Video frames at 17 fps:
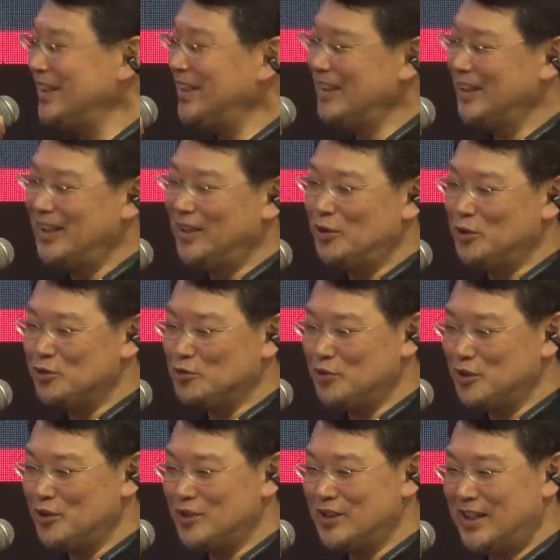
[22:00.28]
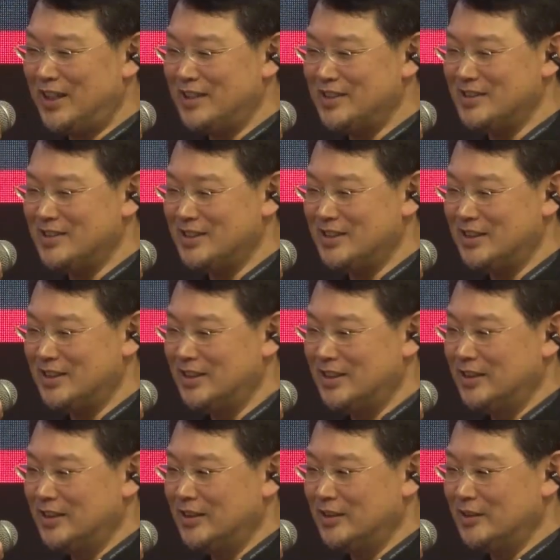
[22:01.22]
and outload has the
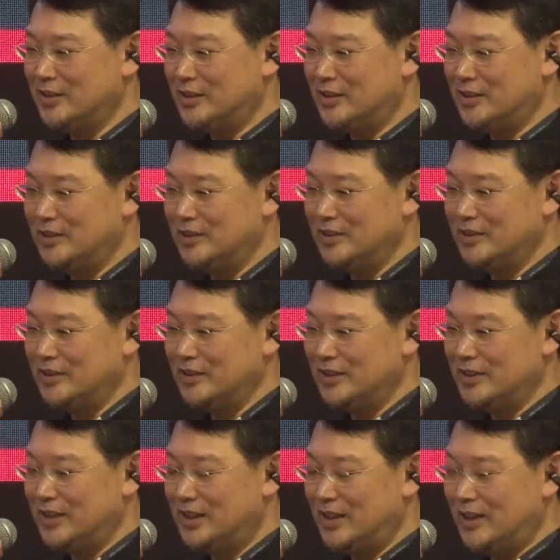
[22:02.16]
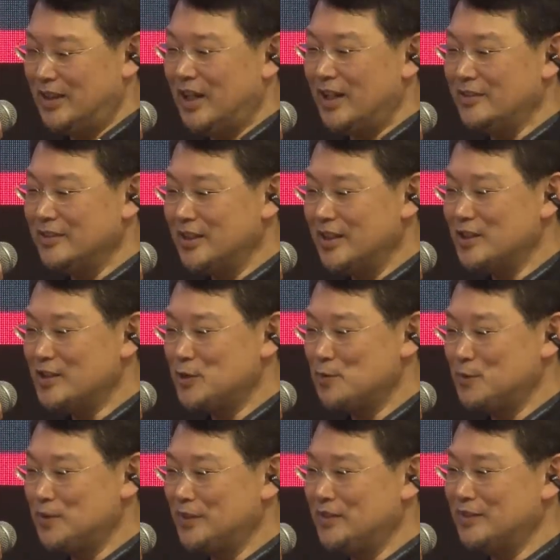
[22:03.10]

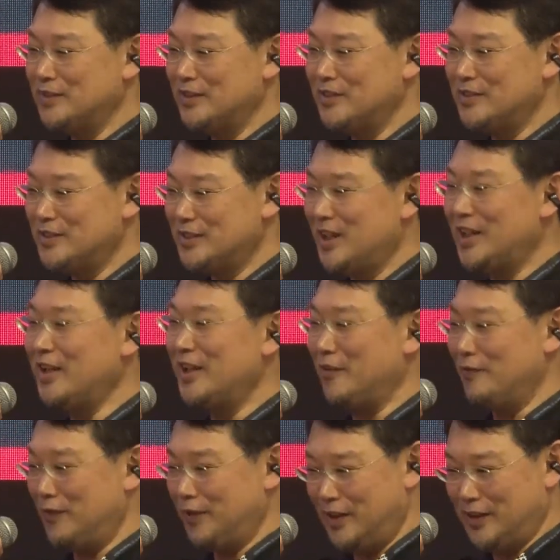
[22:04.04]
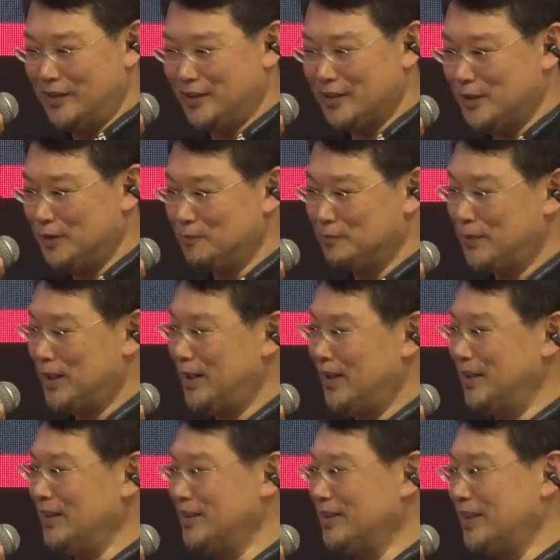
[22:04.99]
unexpected side effect of
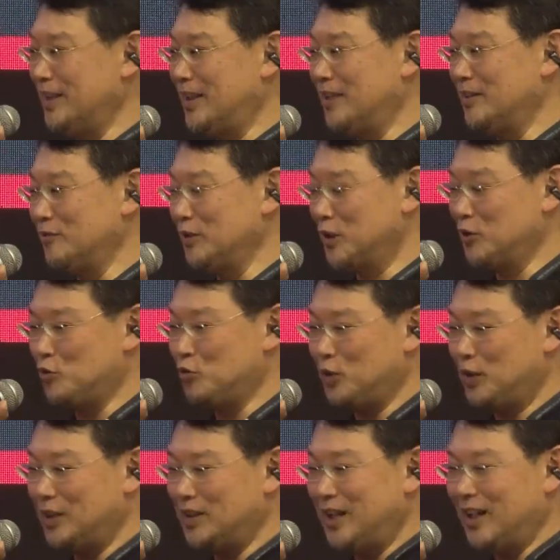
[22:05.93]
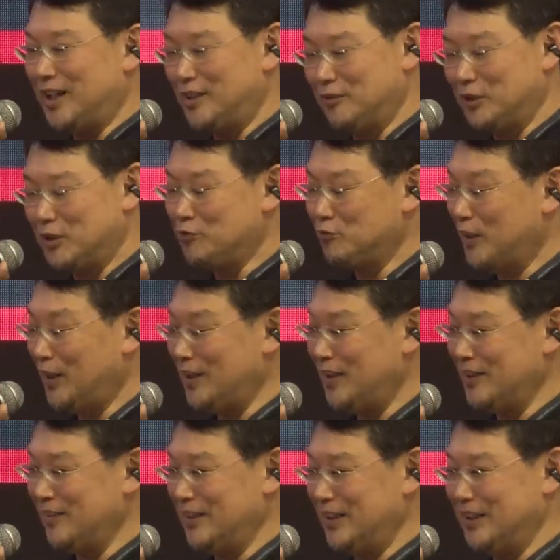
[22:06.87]
by the
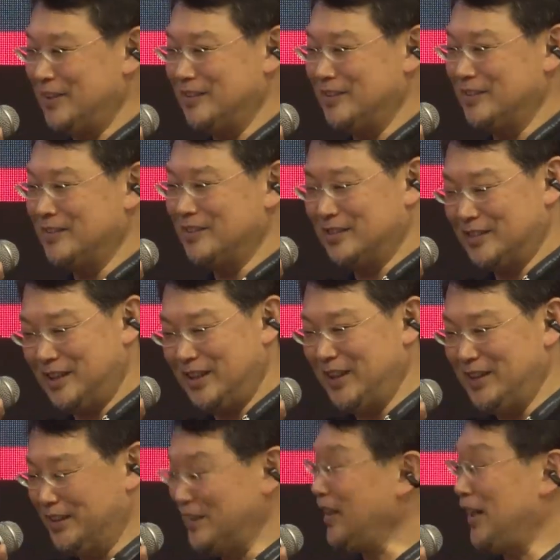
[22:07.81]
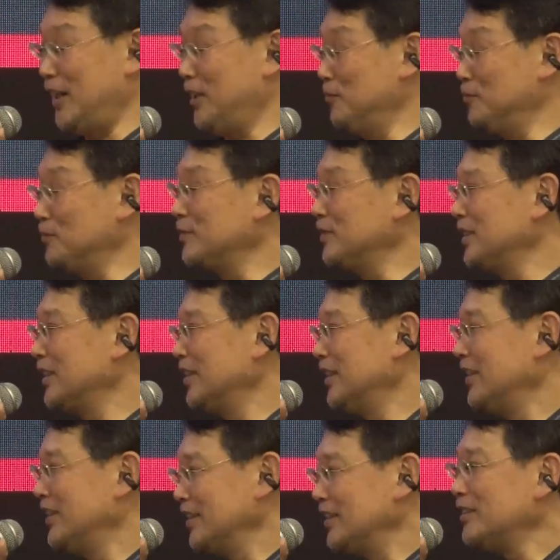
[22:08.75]
requiring anytime
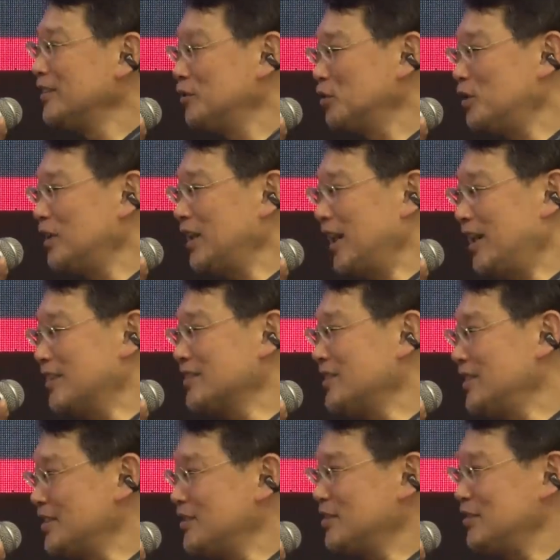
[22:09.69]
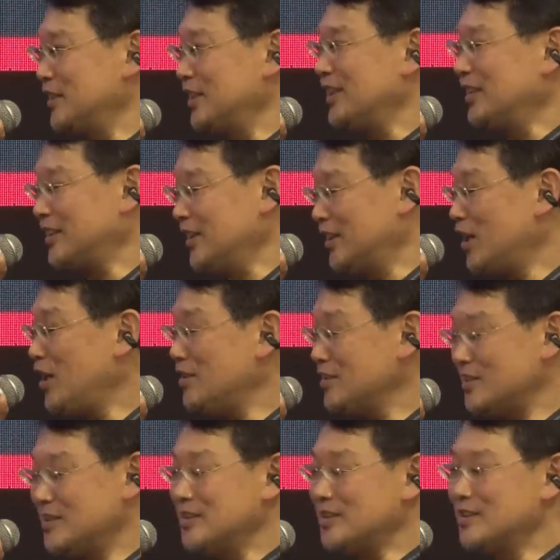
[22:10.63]
access to the
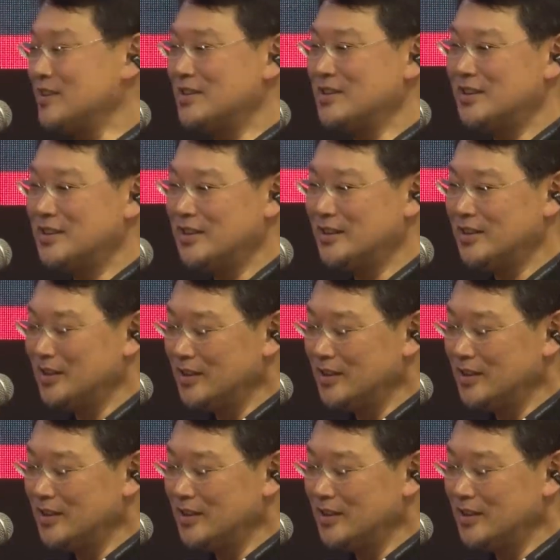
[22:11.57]
constants.